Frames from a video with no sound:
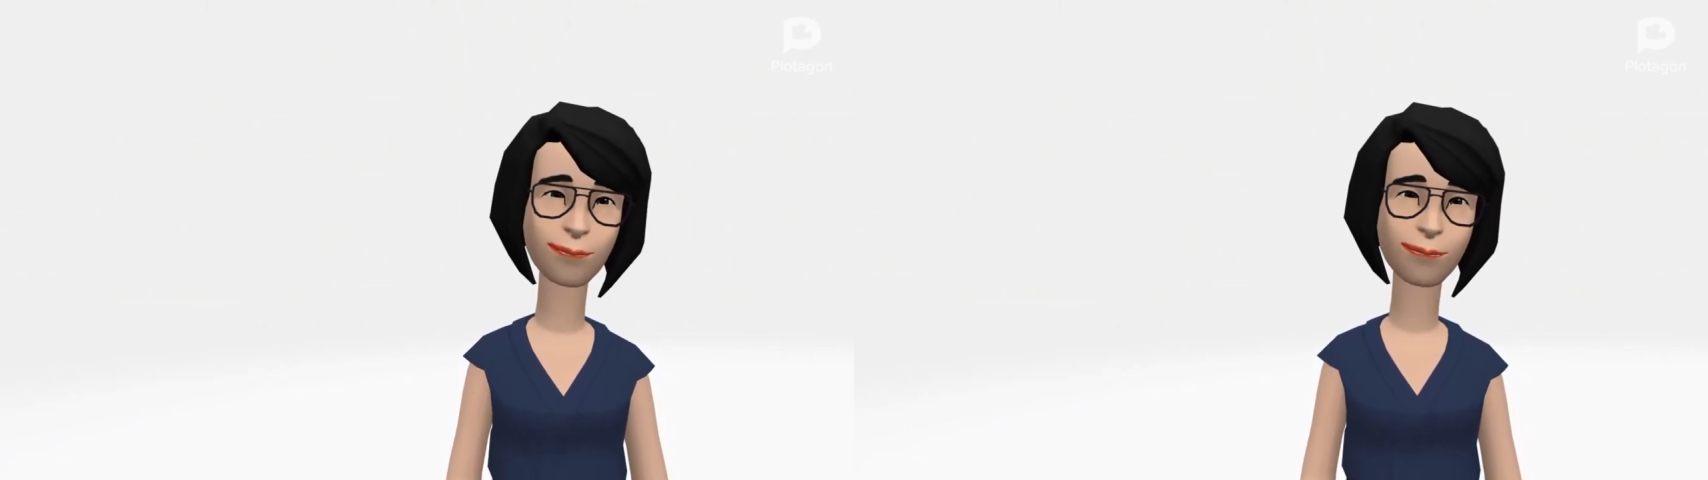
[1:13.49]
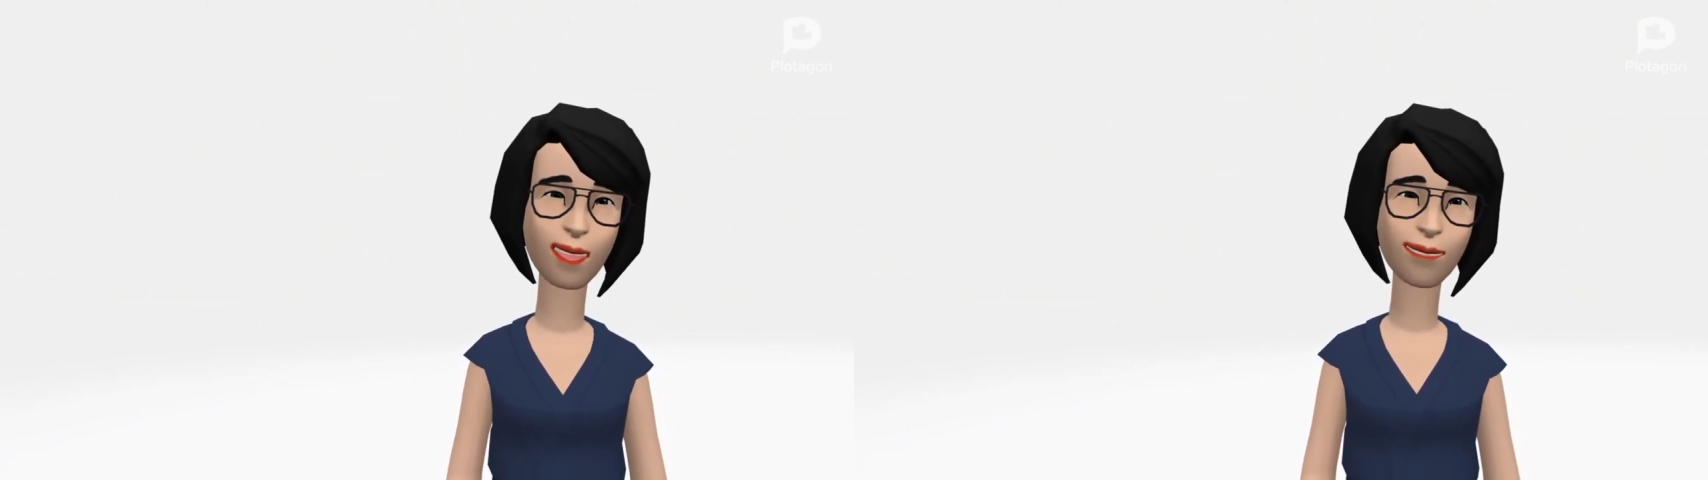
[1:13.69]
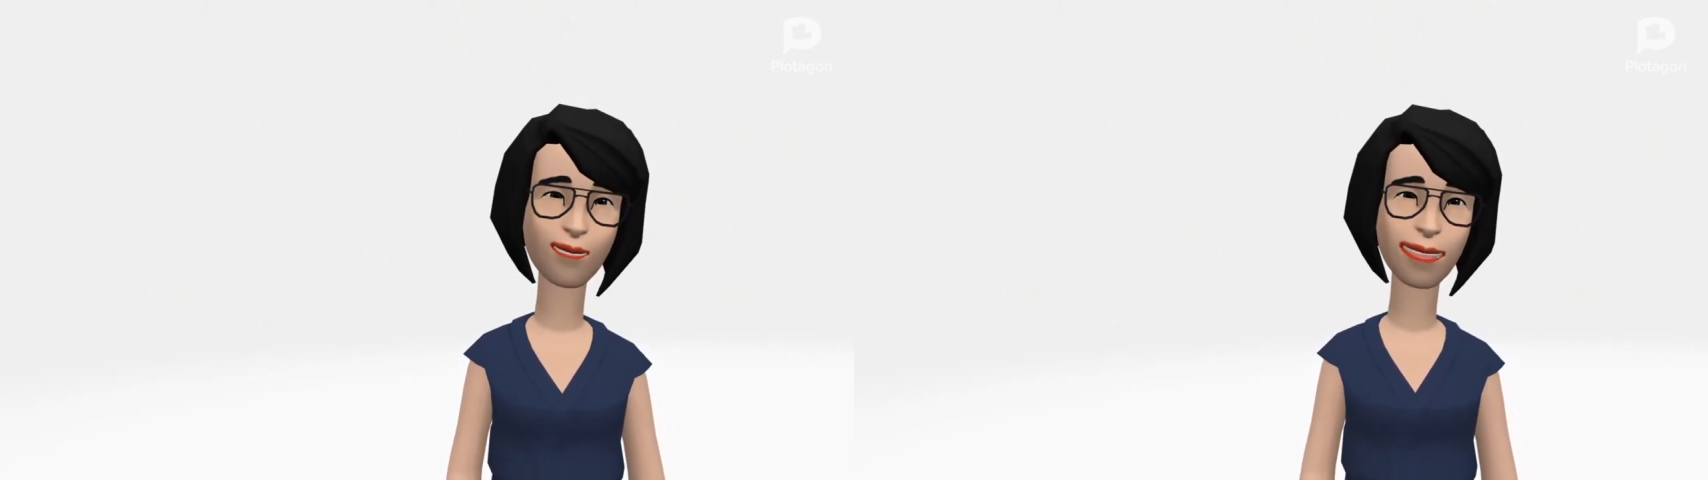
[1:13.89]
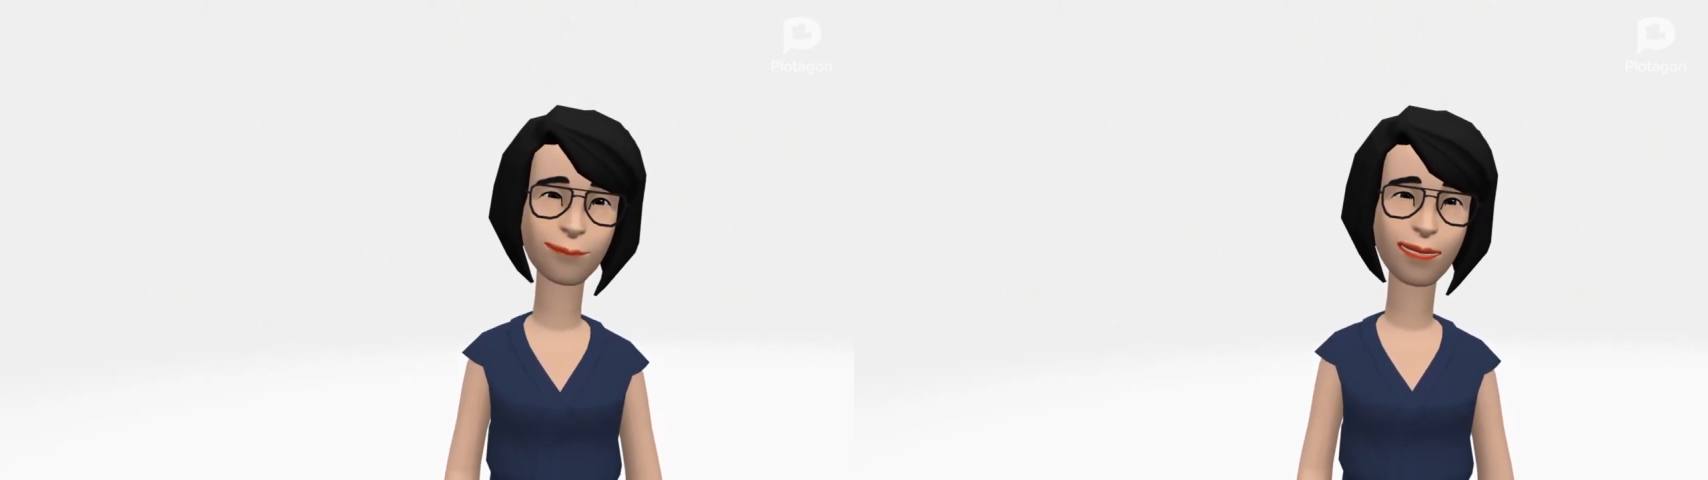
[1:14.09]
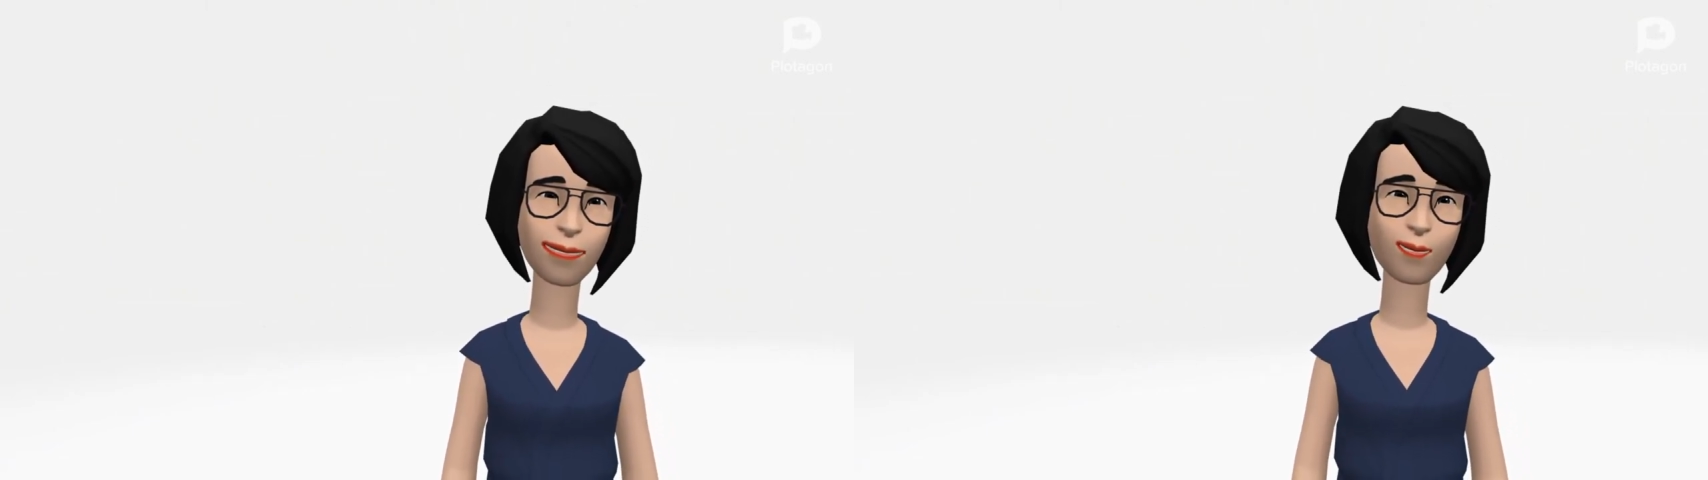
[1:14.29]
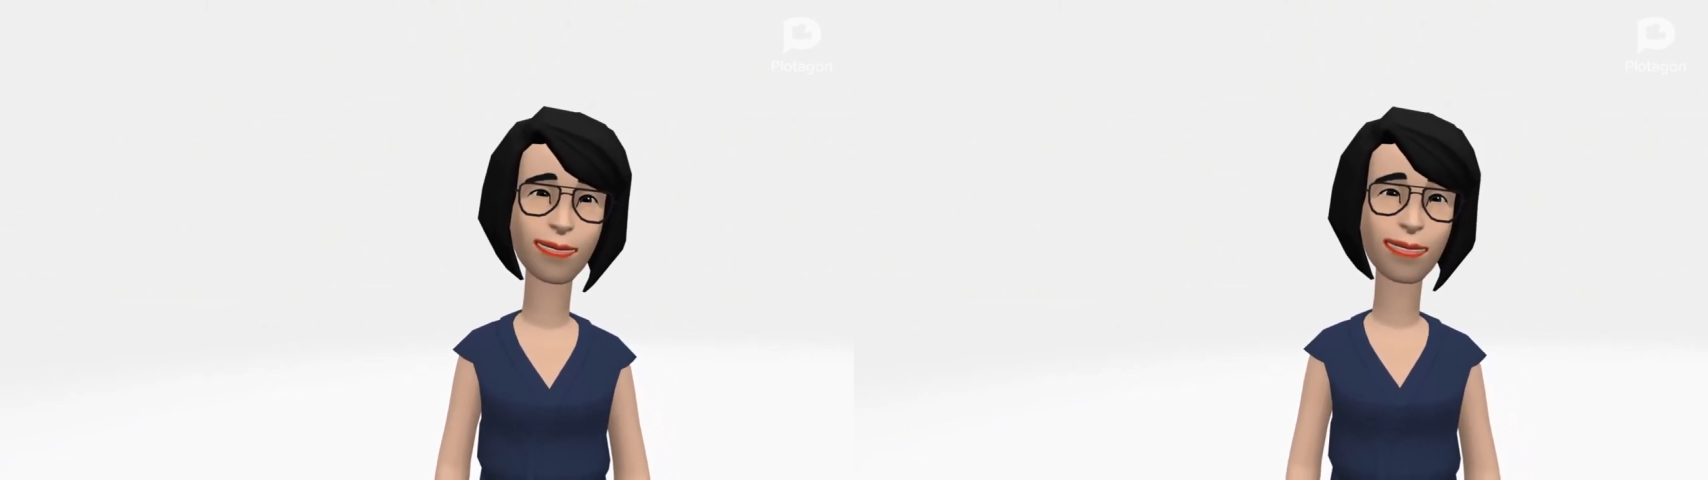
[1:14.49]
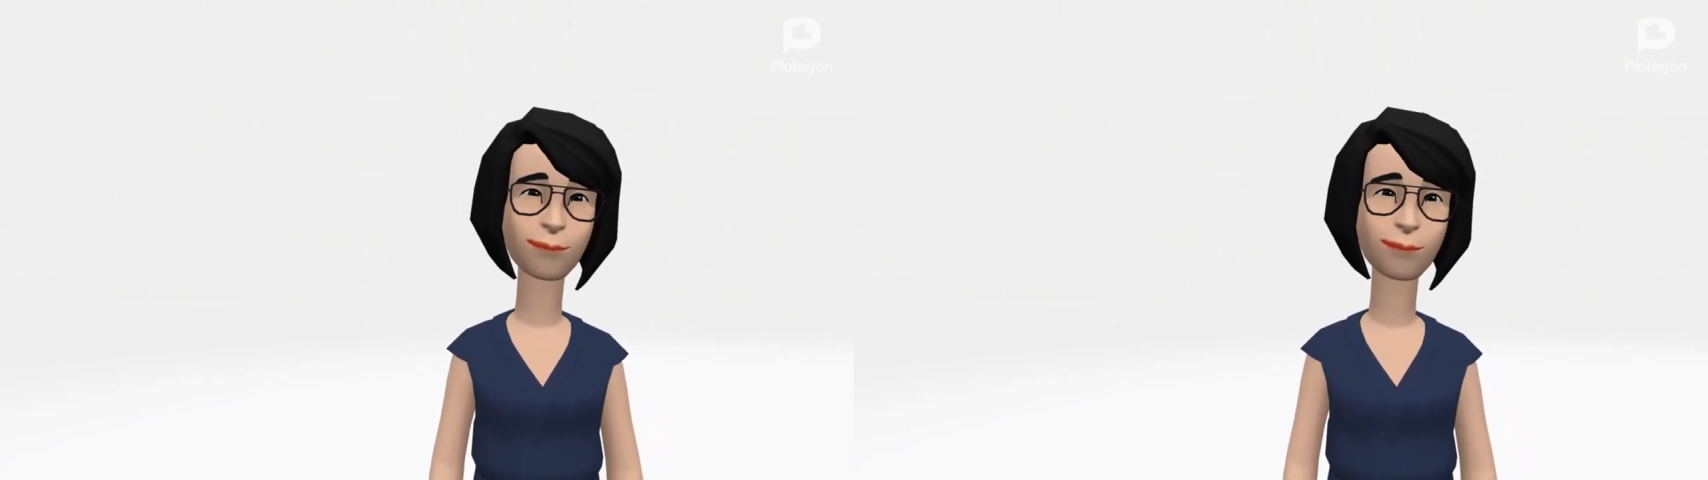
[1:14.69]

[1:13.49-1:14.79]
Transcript: As I was spending the